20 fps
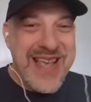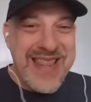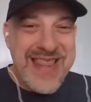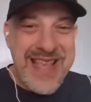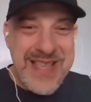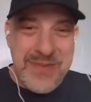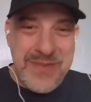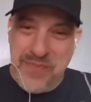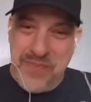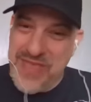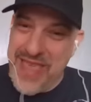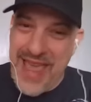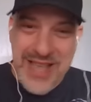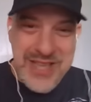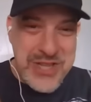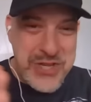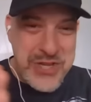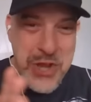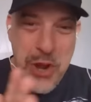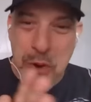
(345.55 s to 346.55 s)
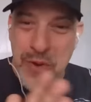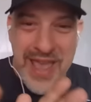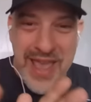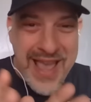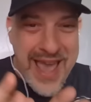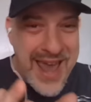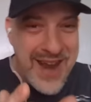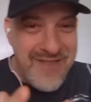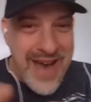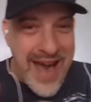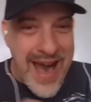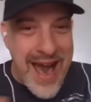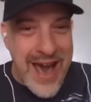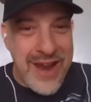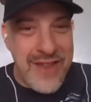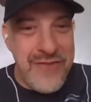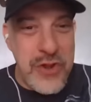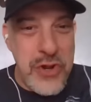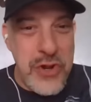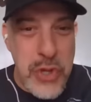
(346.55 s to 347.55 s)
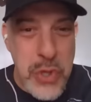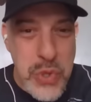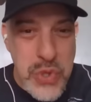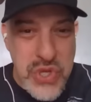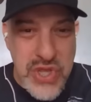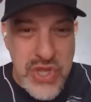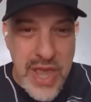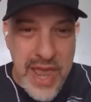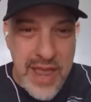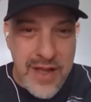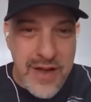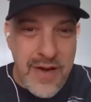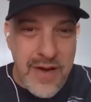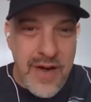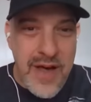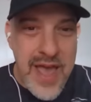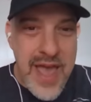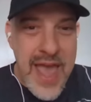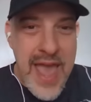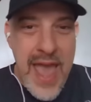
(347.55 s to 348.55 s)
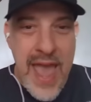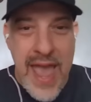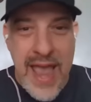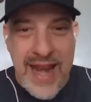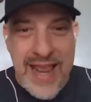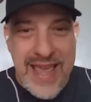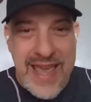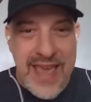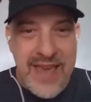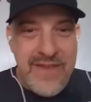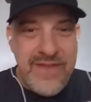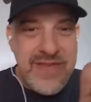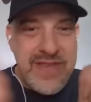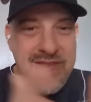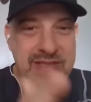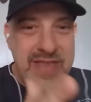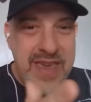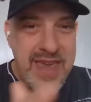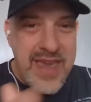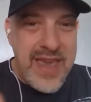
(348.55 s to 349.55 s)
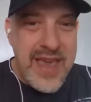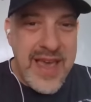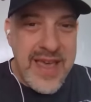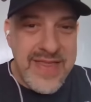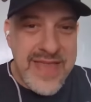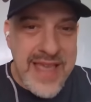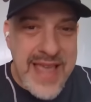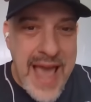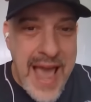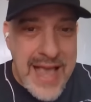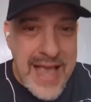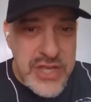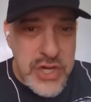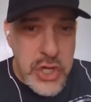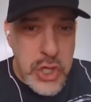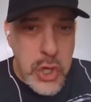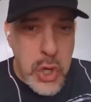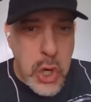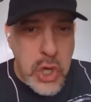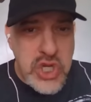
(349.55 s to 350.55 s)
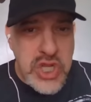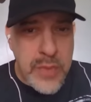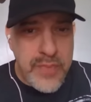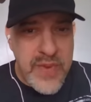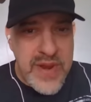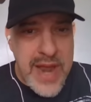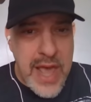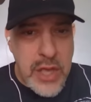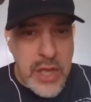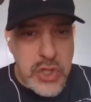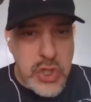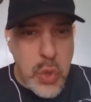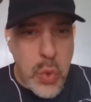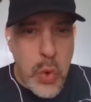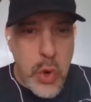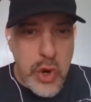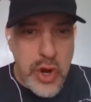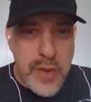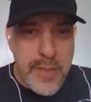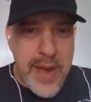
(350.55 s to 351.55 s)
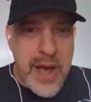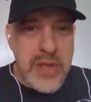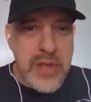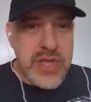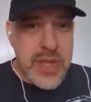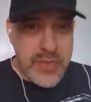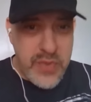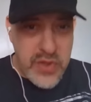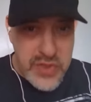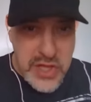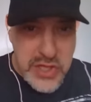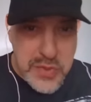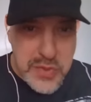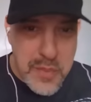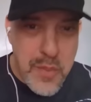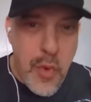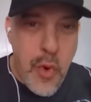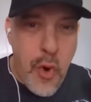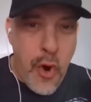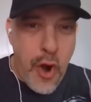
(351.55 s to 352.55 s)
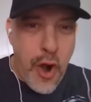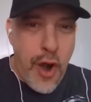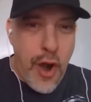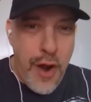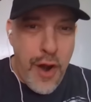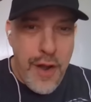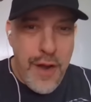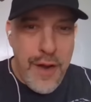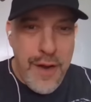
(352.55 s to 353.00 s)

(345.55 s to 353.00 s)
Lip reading: This takes Joey kind of out of the news cycle and gives the guys in New York something else to worry about, something that's more